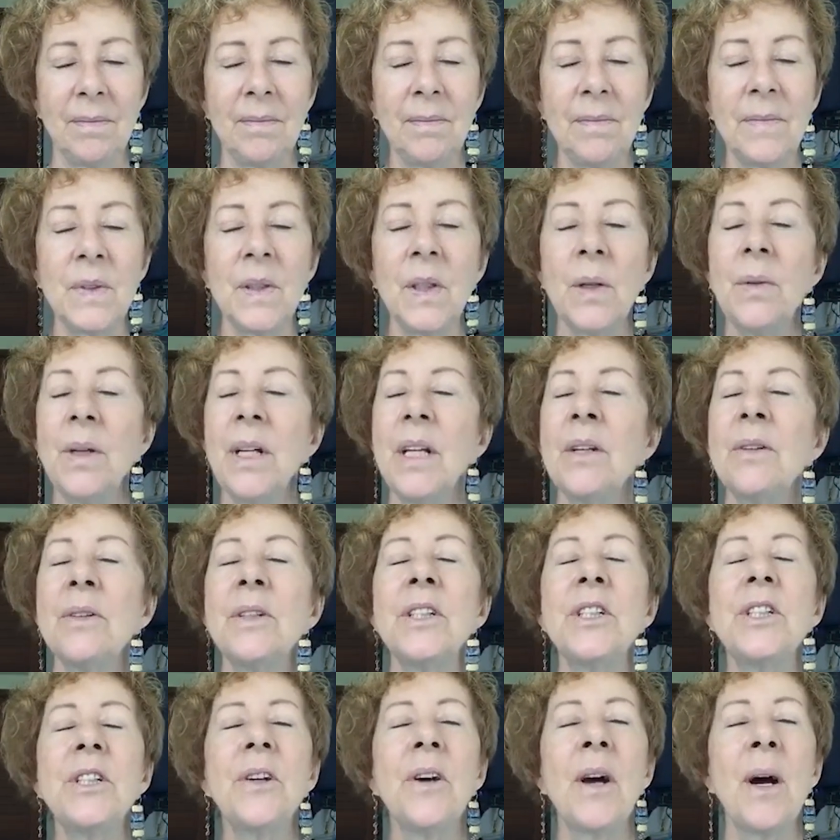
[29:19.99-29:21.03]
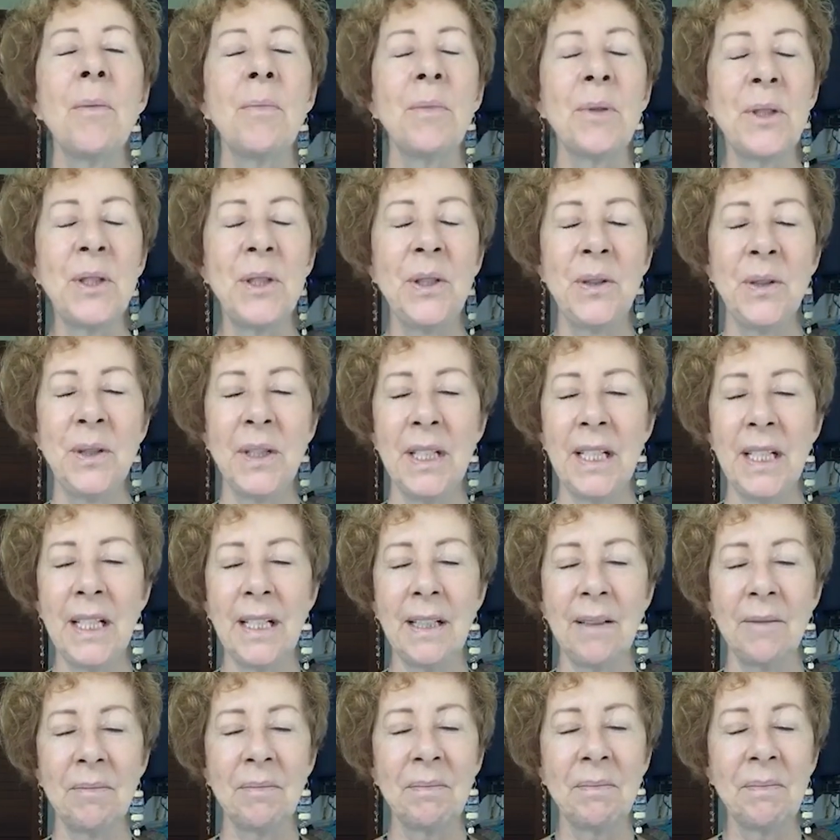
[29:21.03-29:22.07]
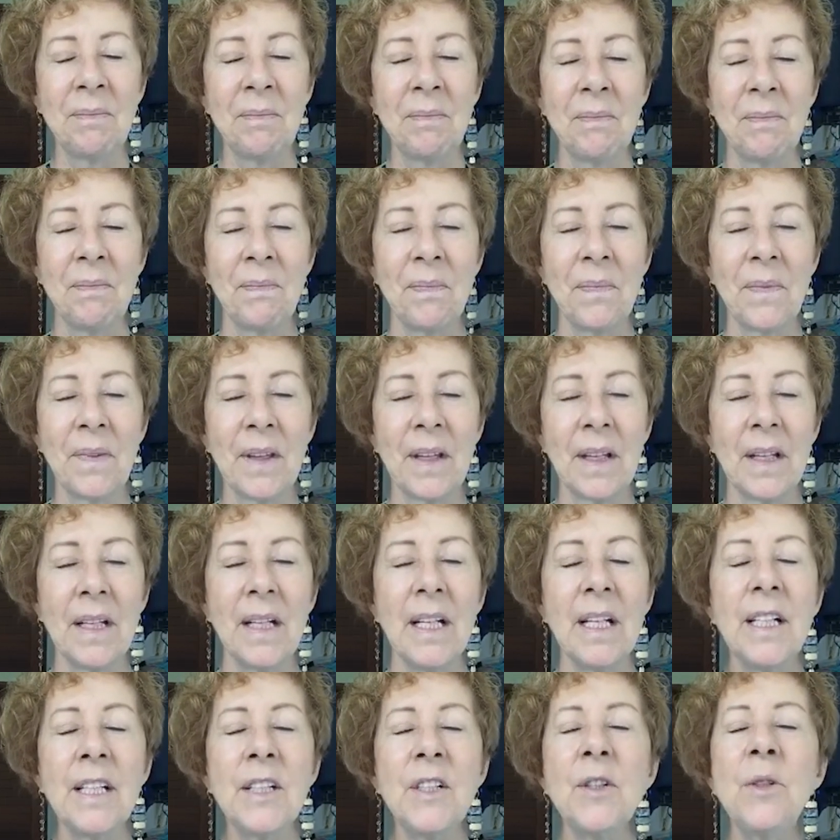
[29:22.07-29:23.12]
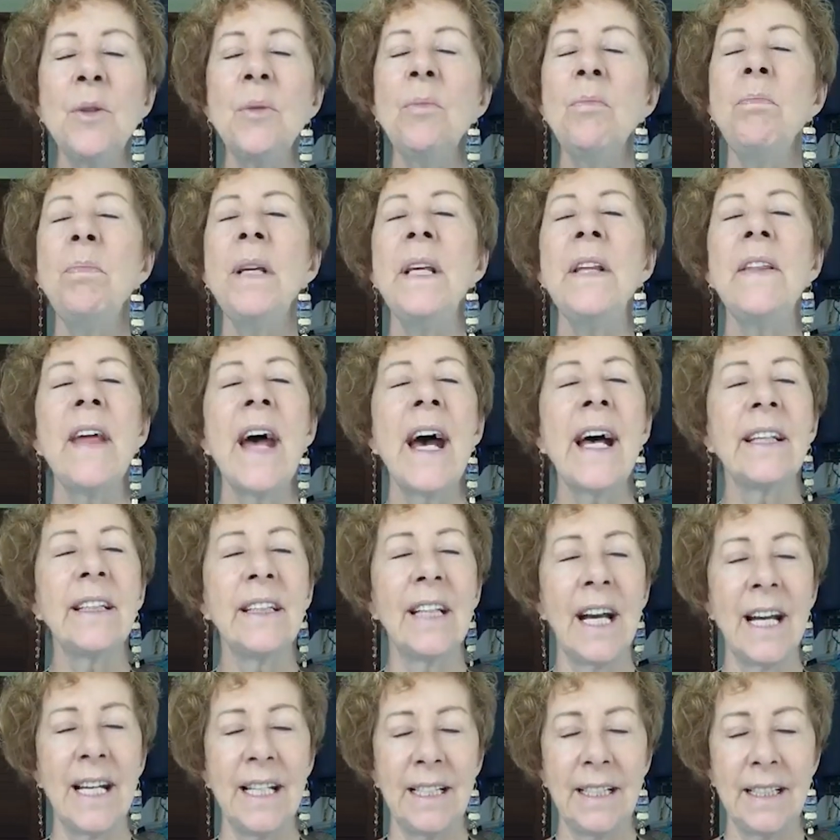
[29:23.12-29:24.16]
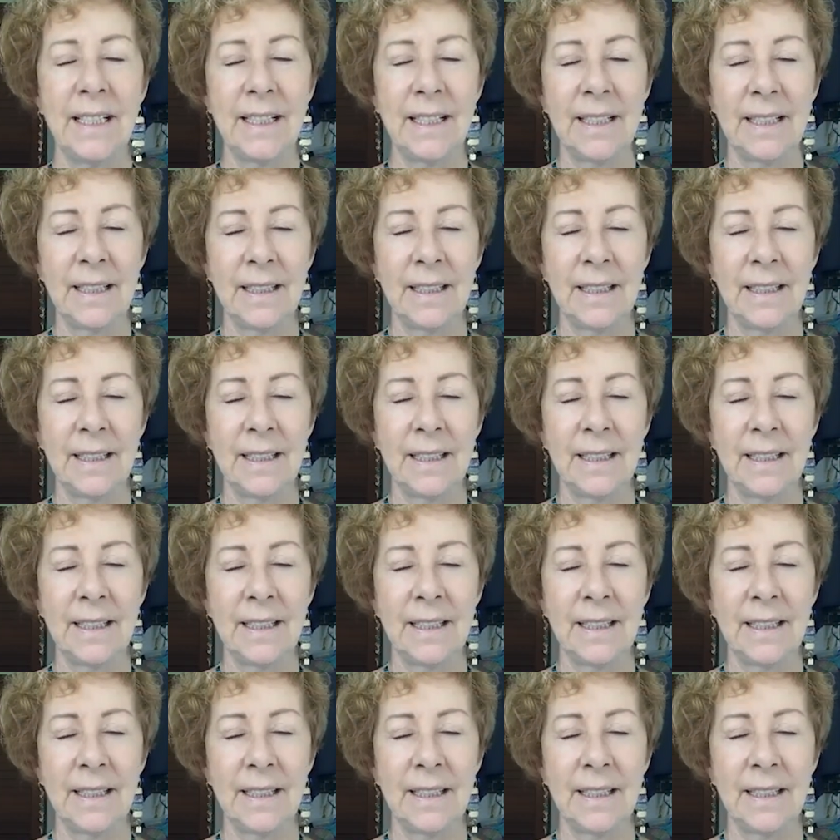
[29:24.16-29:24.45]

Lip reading: So here is your opportunity to be that light.